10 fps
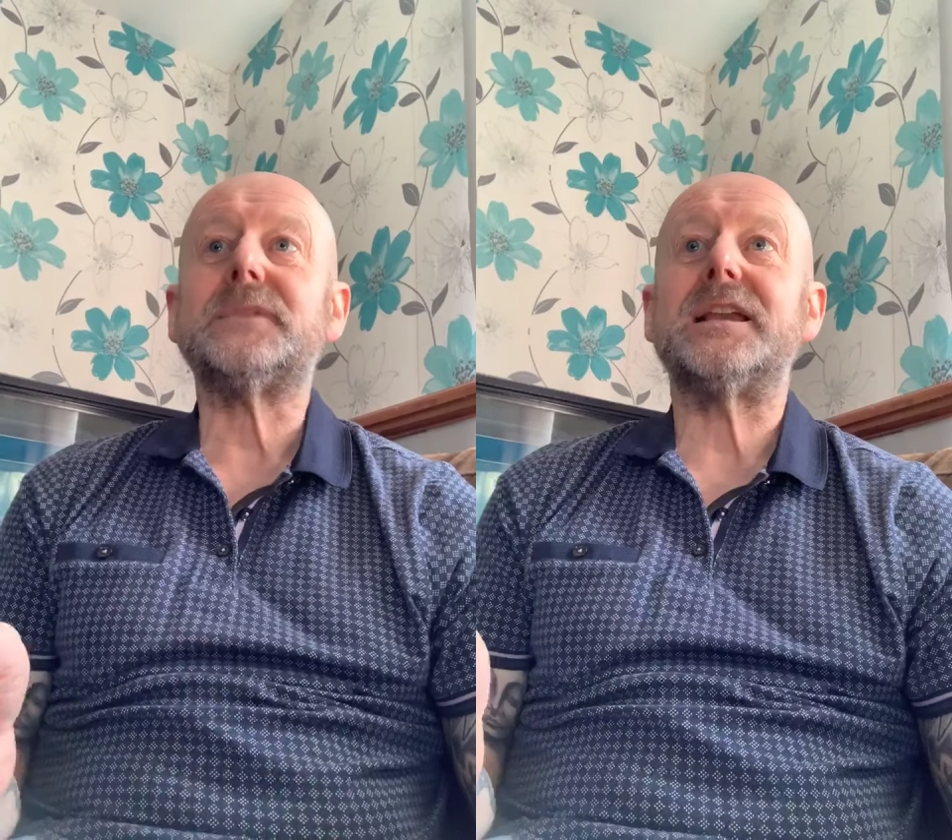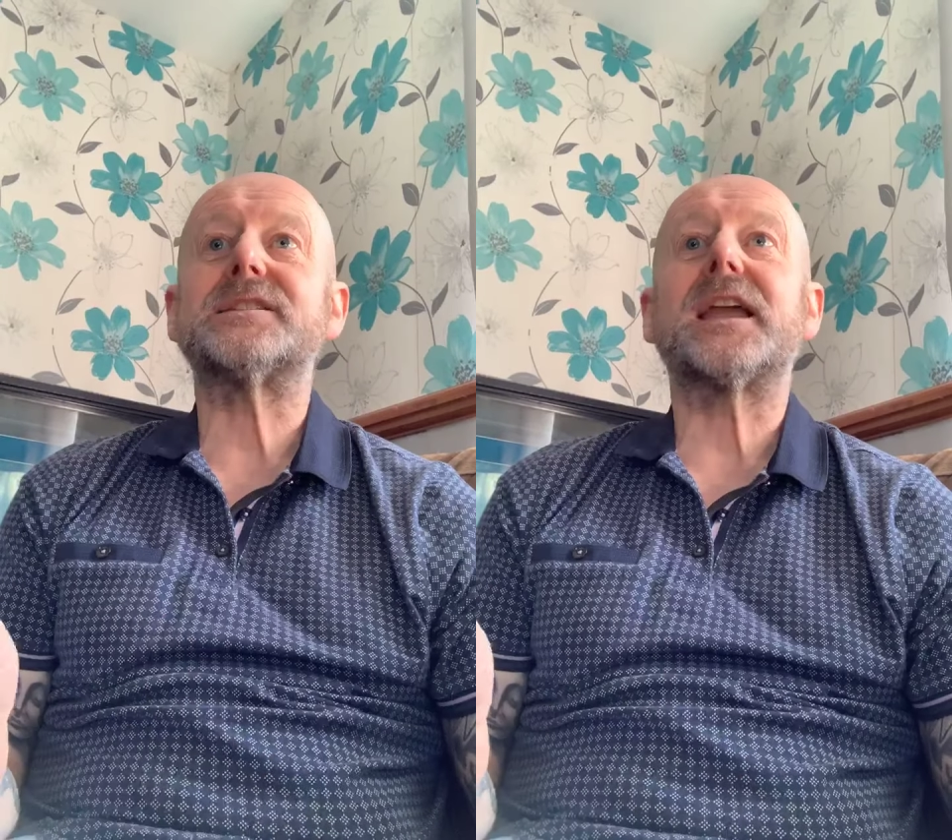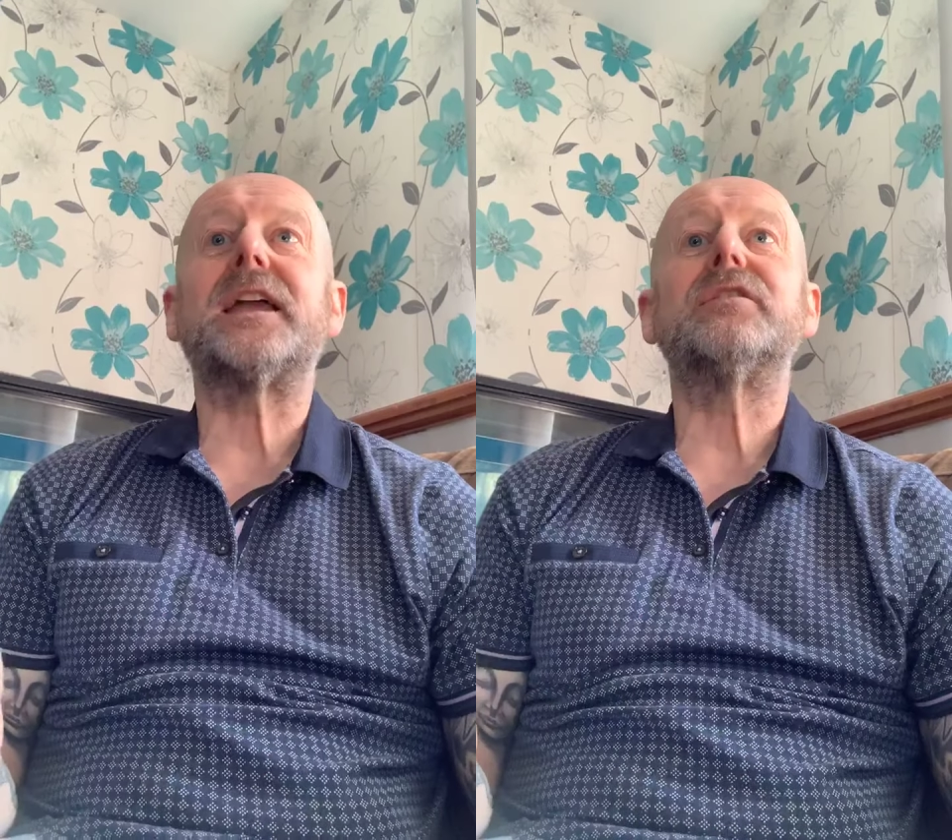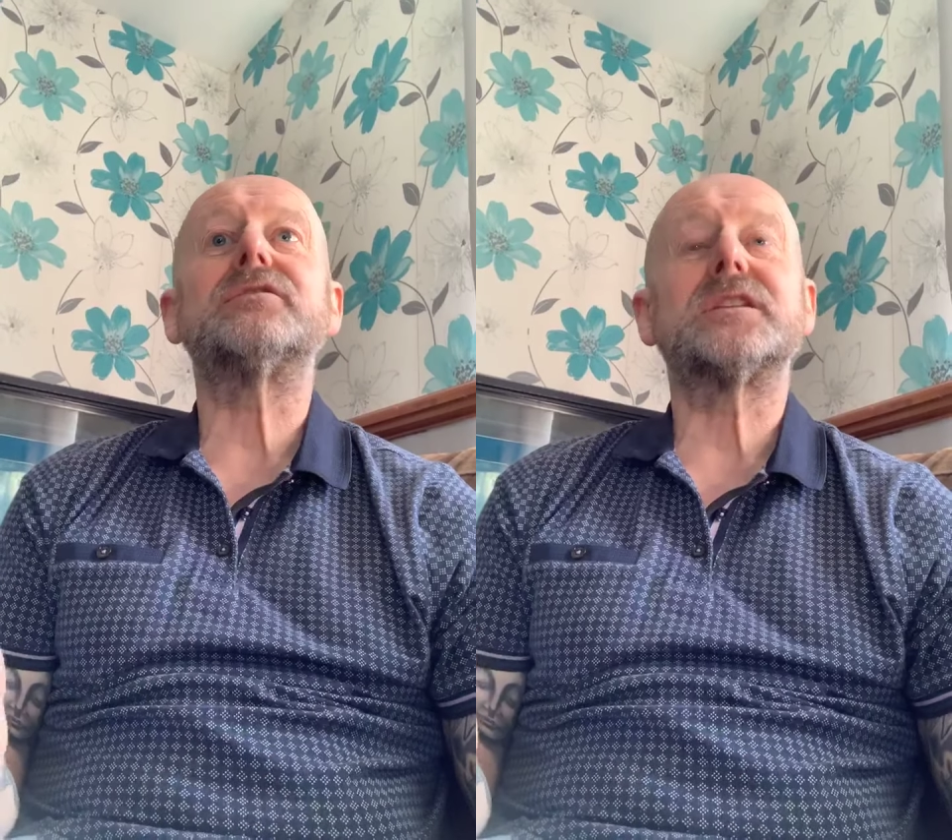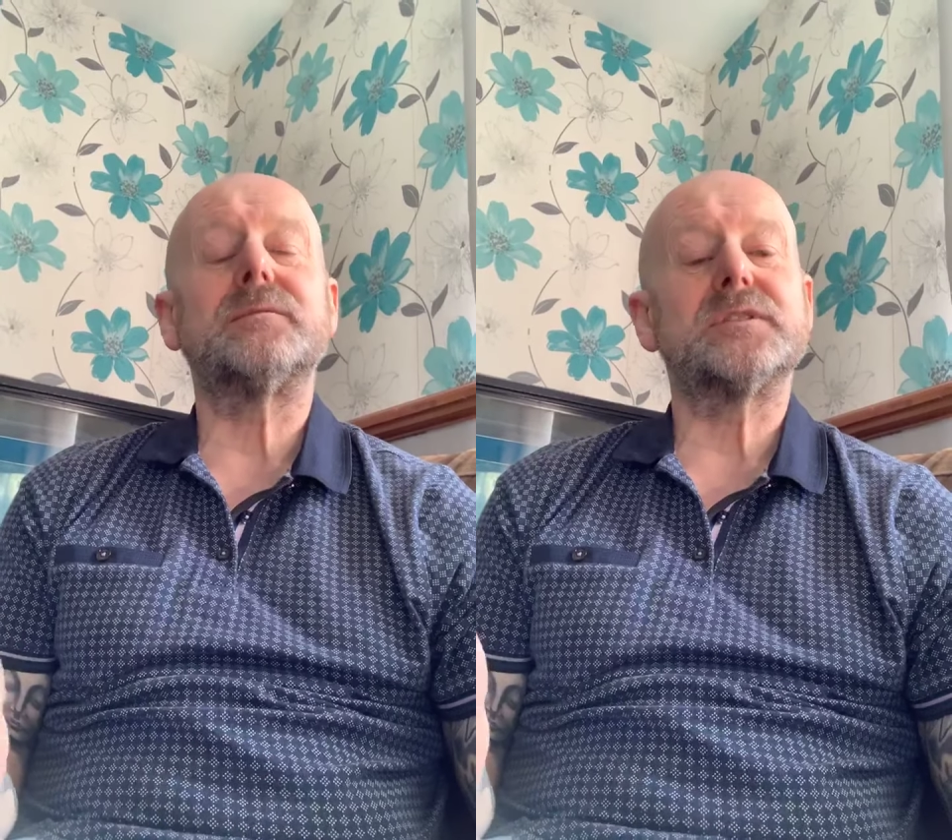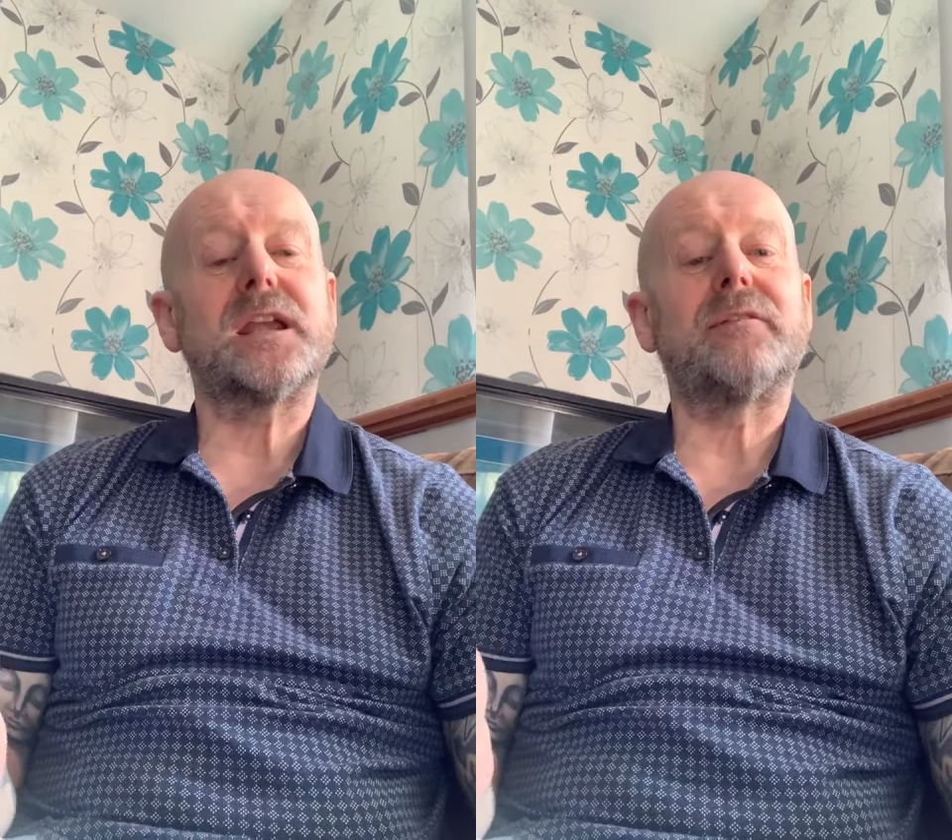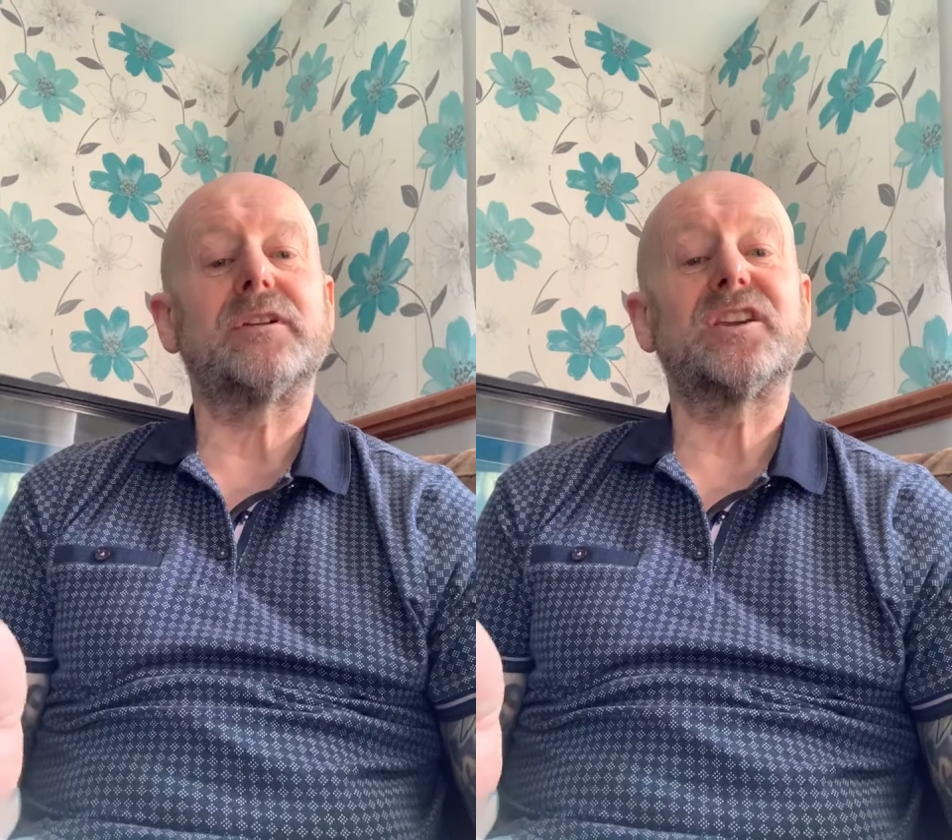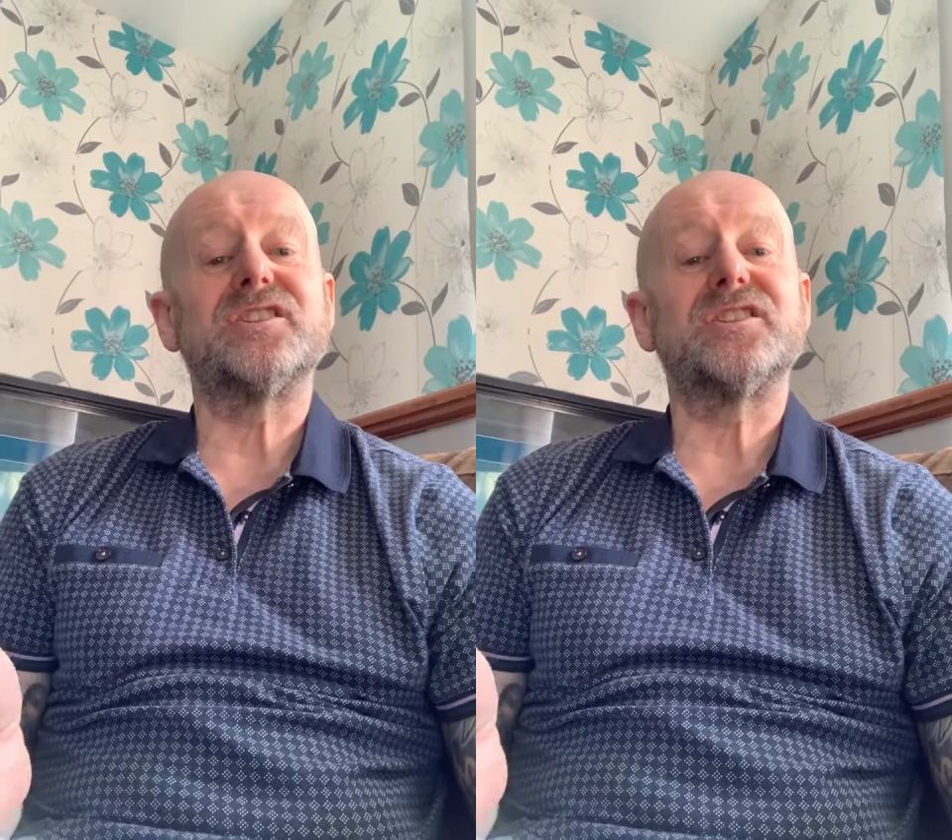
is getting your team together and